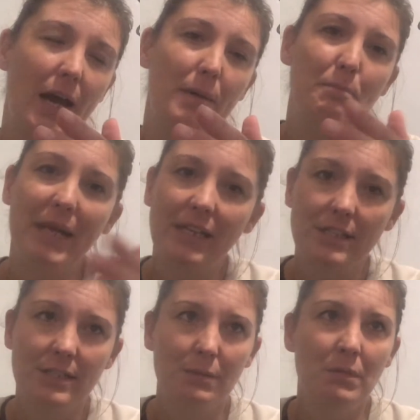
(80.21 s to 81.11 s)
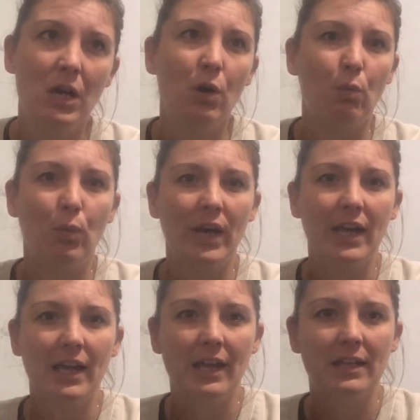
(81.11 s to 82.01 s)
mechanism
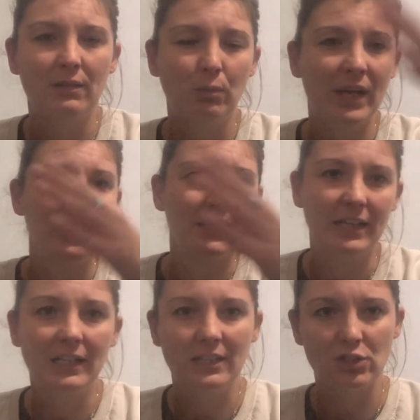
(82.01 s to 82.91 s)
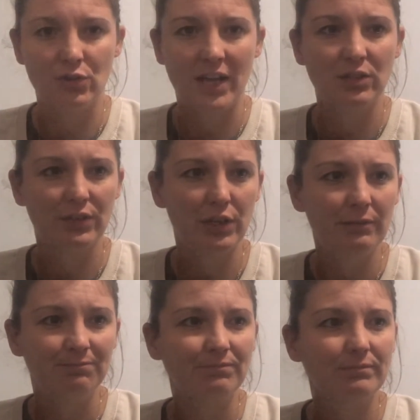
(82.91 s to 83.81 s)
where the heat is transferred,
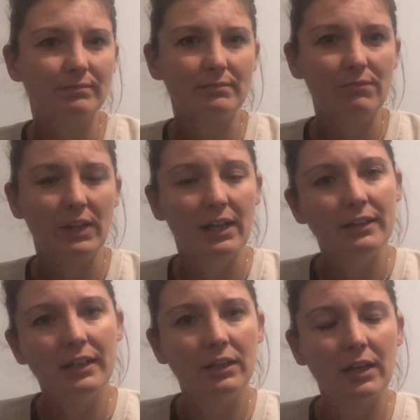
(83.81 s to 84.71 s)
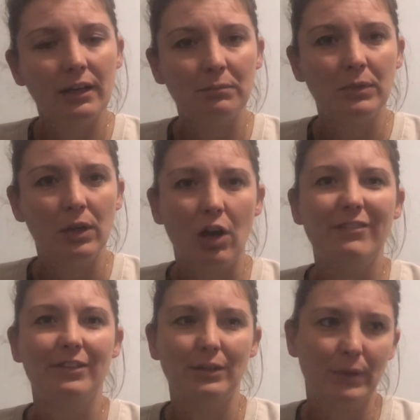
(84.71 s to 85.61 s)
and then
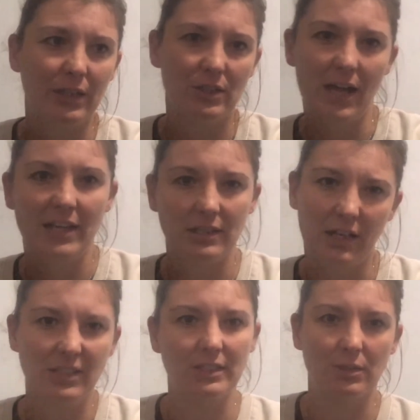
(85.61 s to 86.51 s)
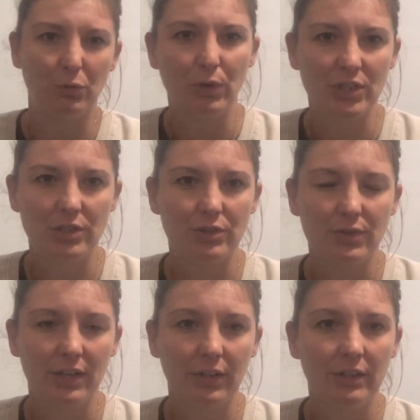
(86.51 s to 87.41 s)
hopefully we can answer some questions
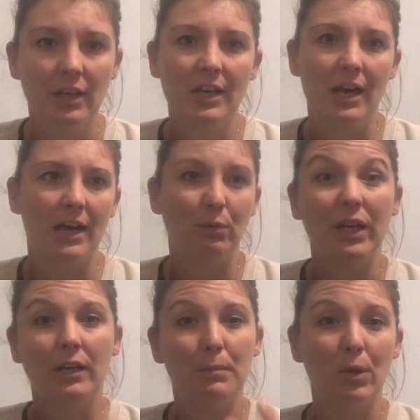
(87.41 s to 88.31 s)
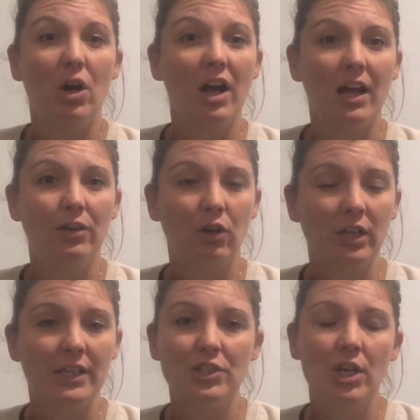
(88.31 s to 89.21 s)
around it, and we can apply our
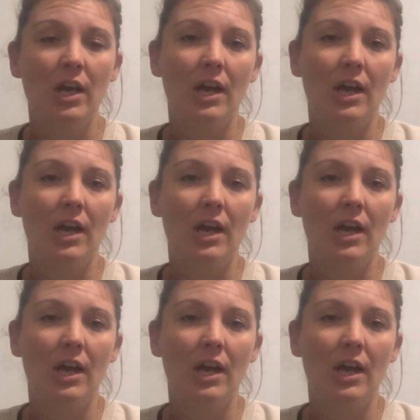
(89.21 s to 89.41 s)
knowledge